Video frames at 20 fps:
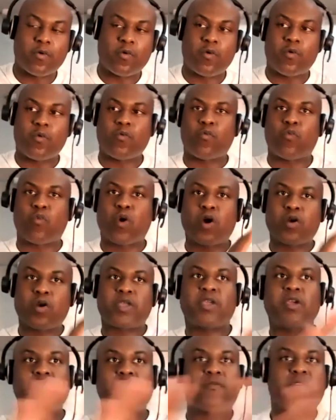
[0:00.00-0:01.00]
working
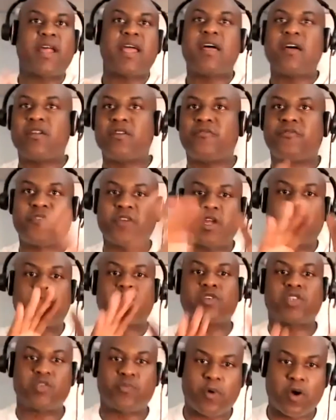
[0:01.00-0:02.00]
around the fear
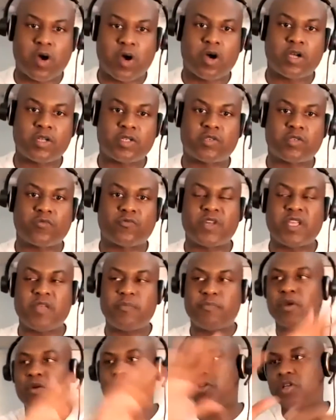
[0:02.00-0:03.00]
response,
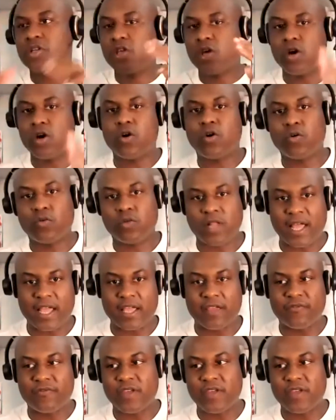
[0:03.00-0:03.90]
rebuilding your whole life,